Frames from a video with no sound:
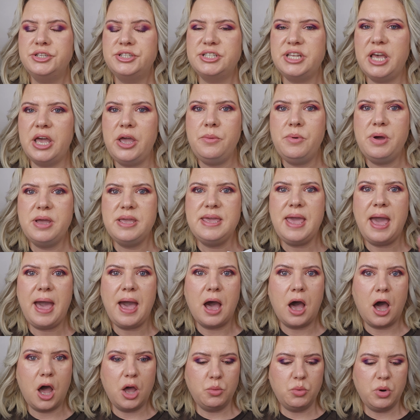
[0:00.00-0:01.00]
so
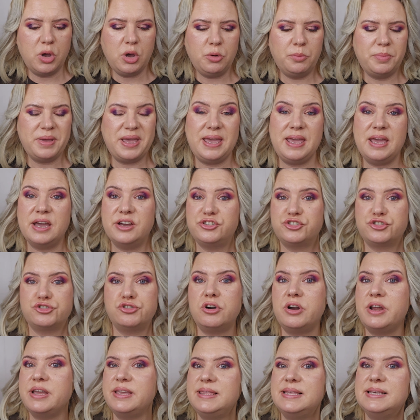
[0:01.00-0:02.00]
yeah, I will be
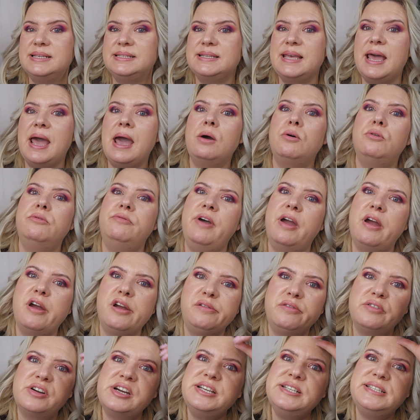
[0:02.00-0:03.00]
trying this out
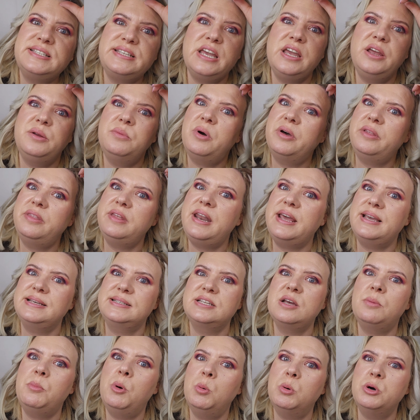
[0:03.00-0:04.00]
very, very soon. Well, the
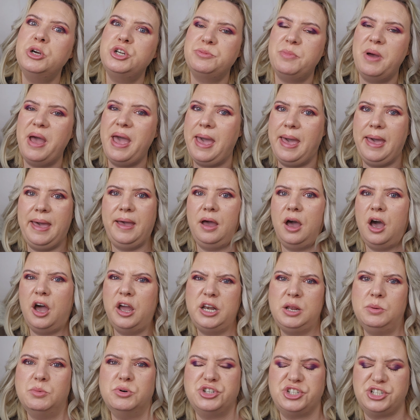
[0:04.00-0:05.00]
next time I wash my hair,
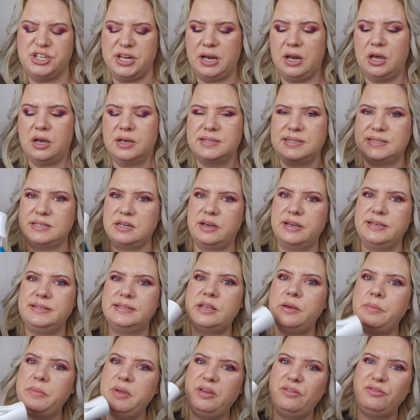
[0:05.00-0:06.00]
I only washed it last
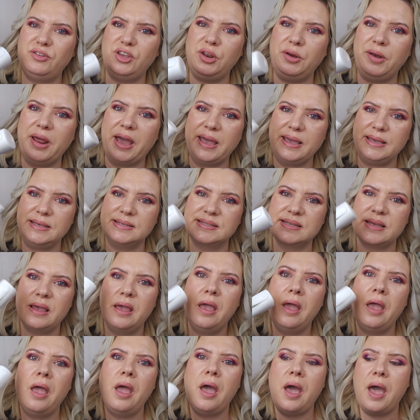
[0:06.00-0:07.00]
night, so it'll be a few days.
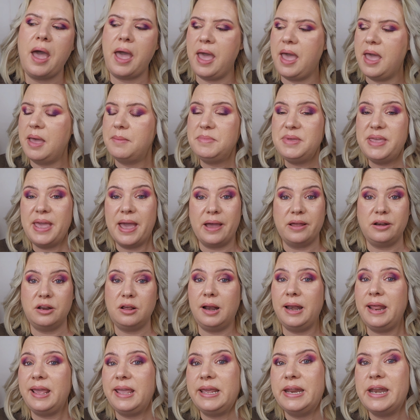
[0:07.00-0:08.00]
Um, yeah, and
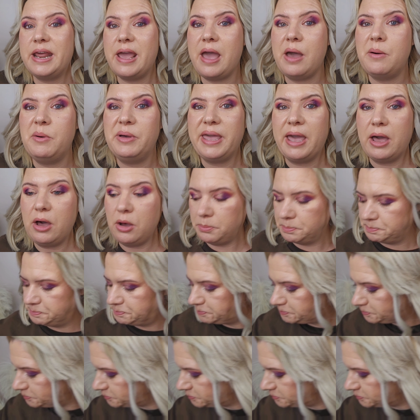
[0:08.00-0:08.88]
I'll let you know how I get on.